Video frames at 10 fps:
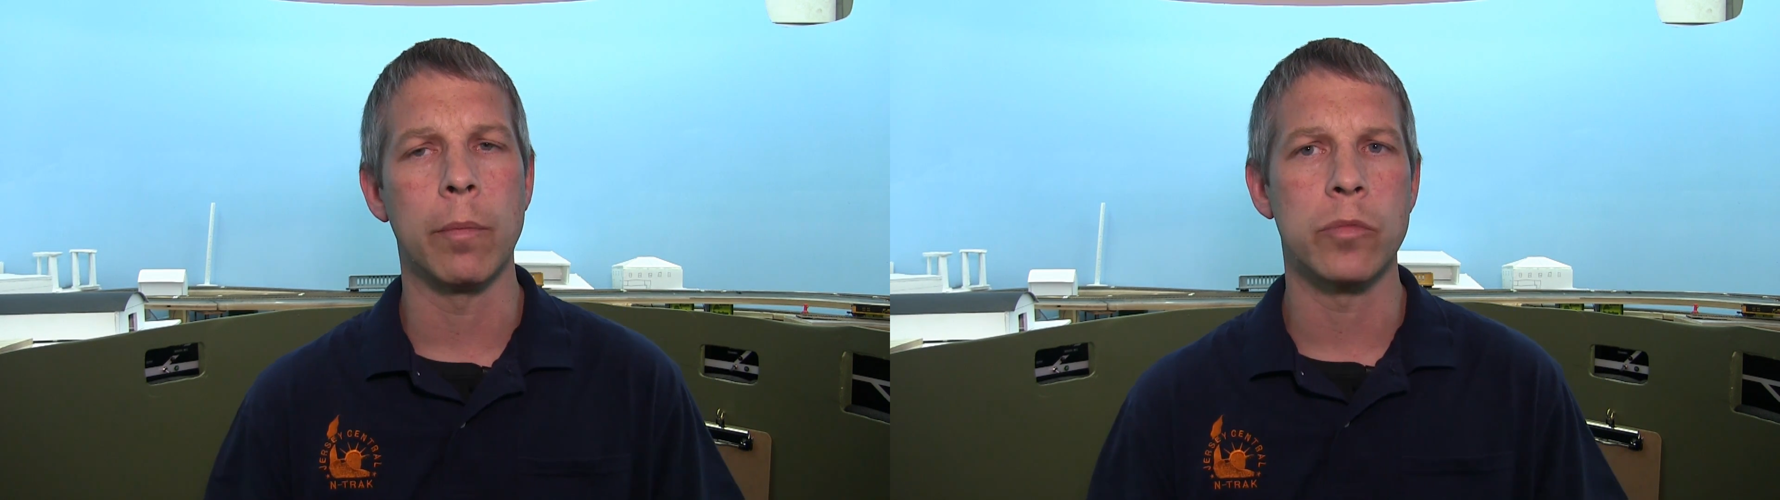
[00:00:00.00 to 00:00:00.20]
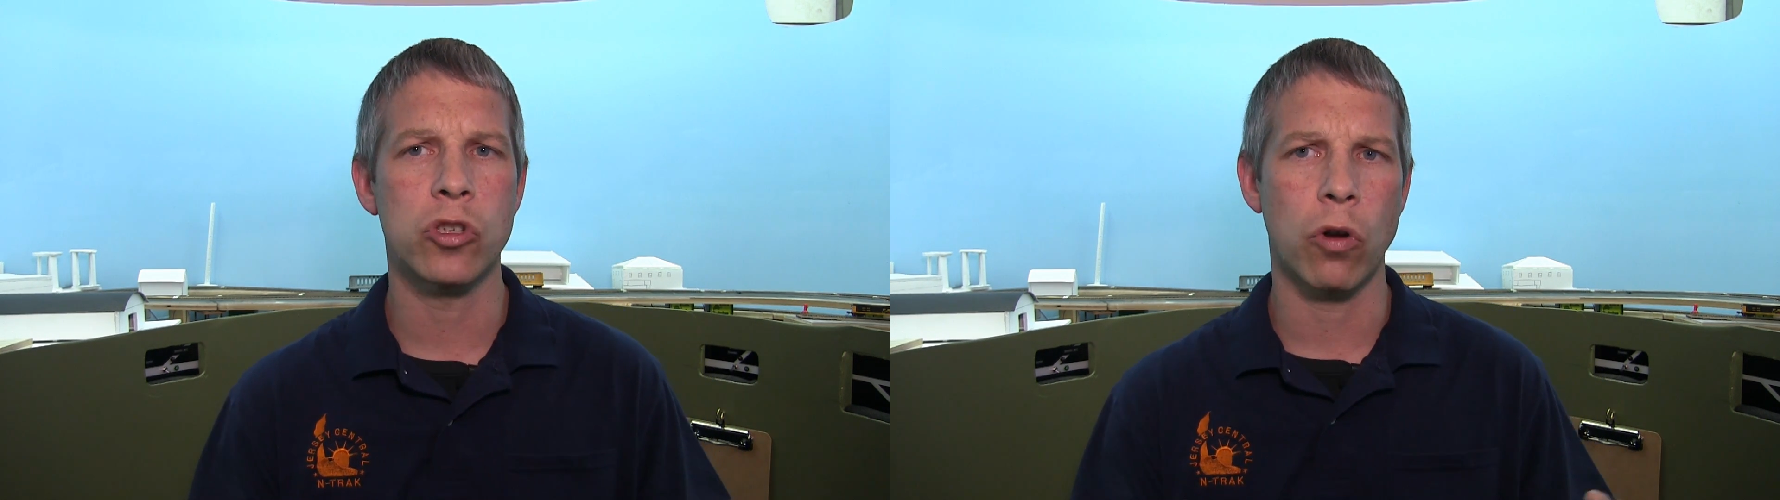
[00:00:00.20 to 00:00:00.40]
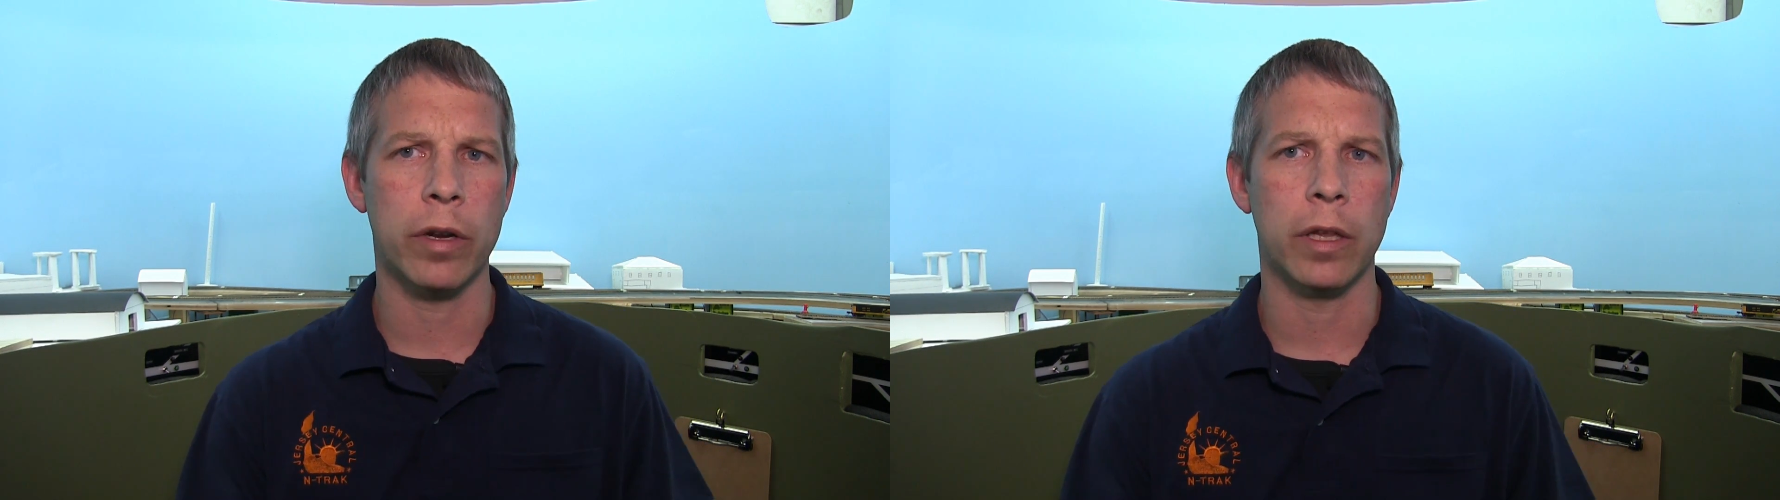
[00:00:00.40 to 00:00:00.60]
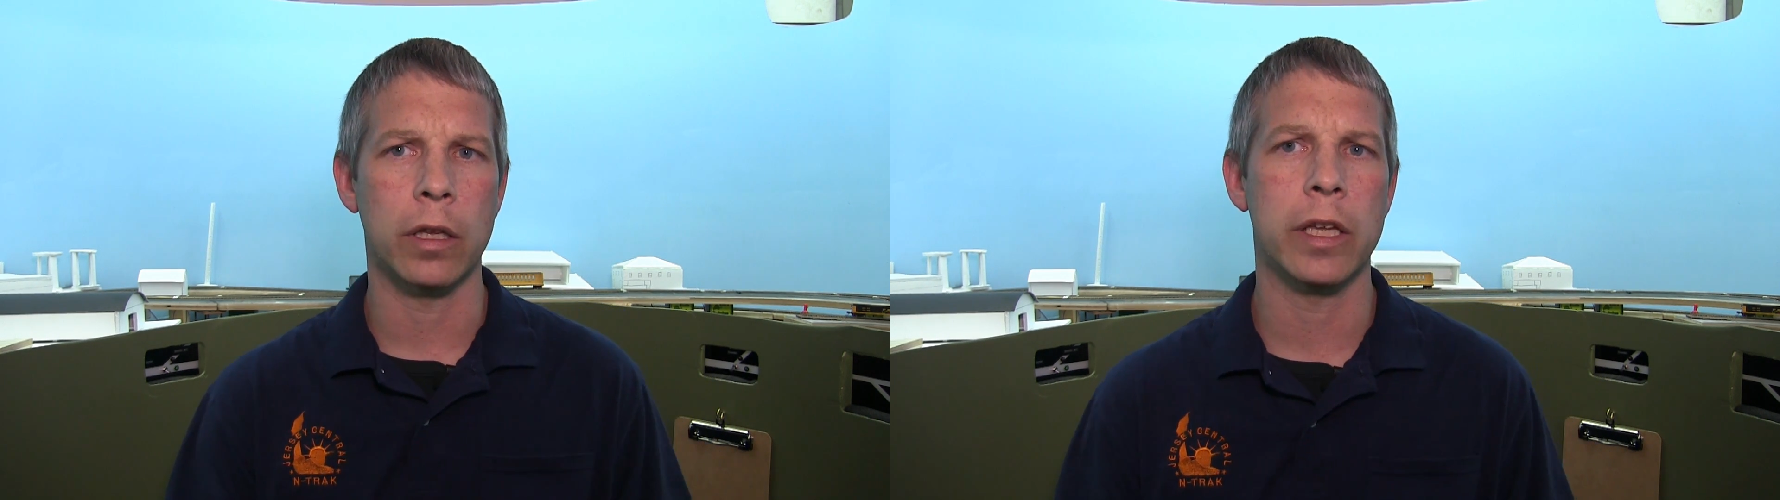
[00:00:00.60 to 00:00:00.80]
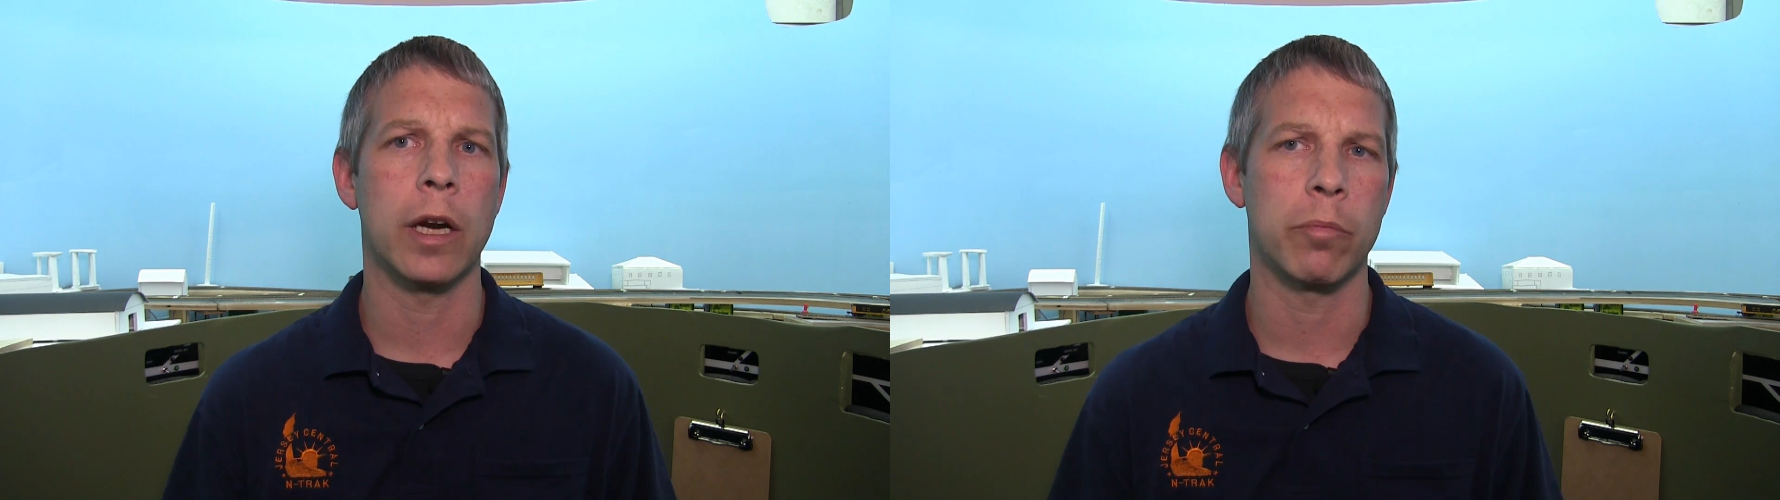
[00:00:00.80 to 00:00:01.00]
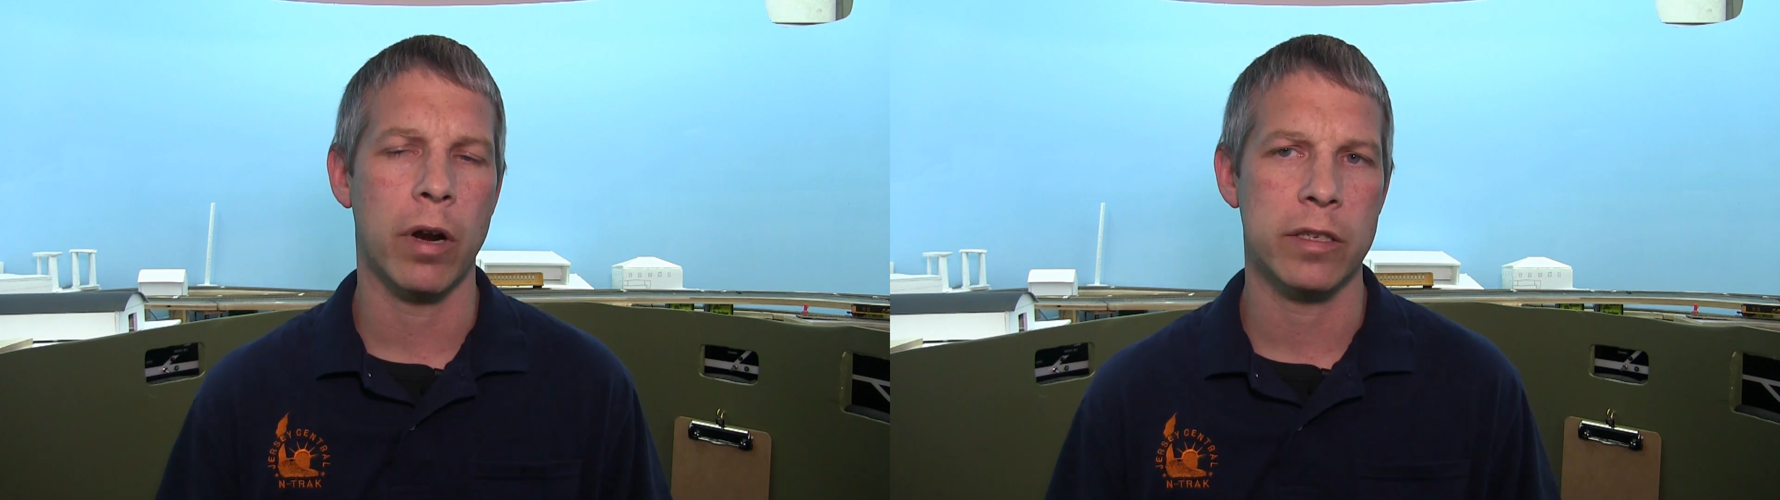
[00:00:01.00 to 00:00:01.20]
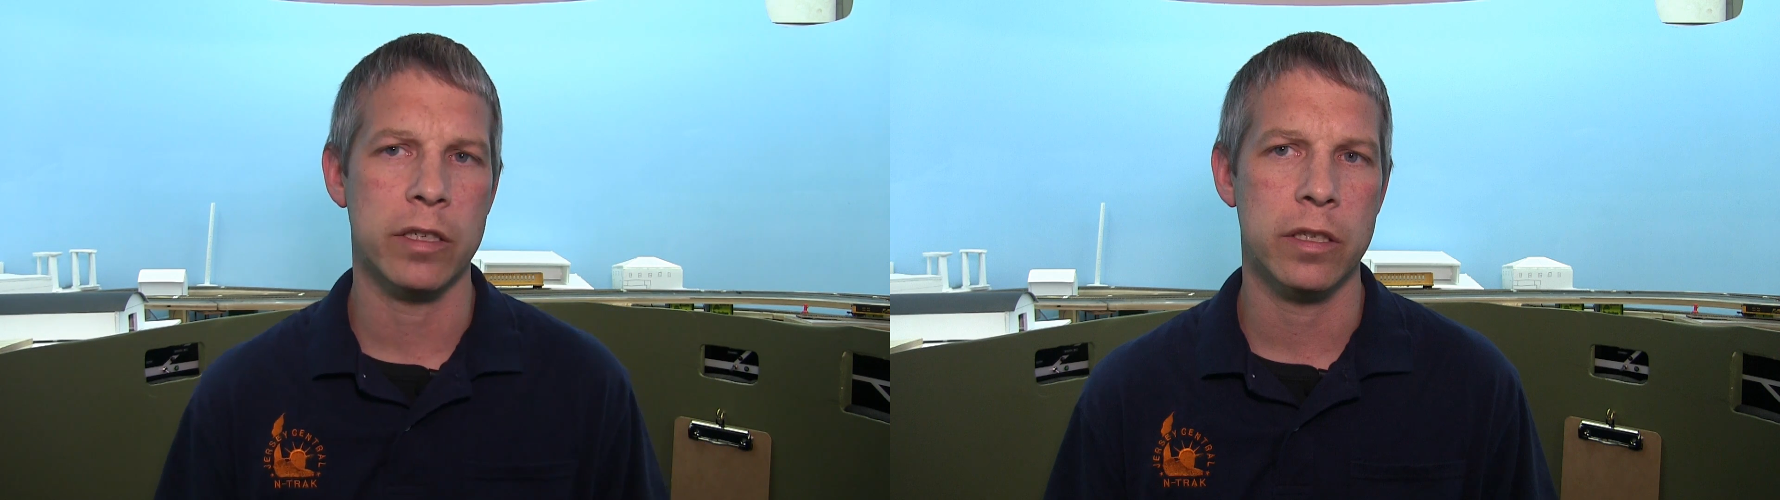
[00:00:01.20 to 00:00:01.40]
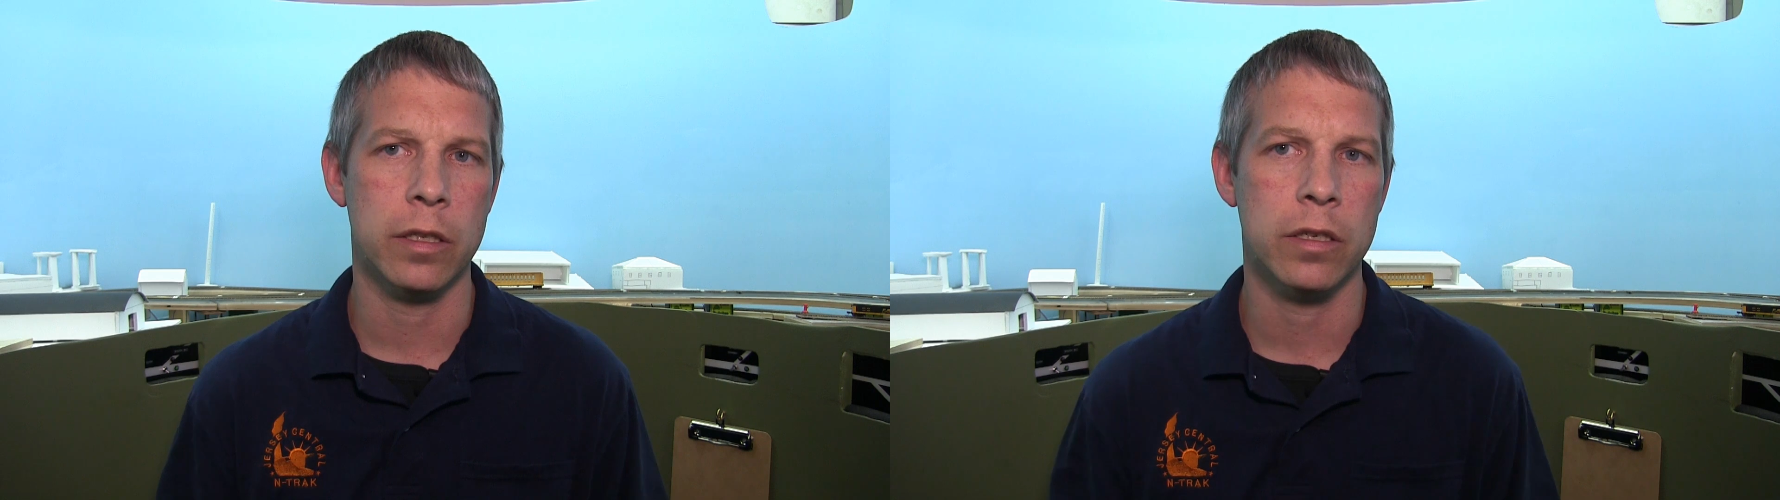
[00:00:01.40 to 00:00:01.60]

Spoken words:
starting the cleanup process at the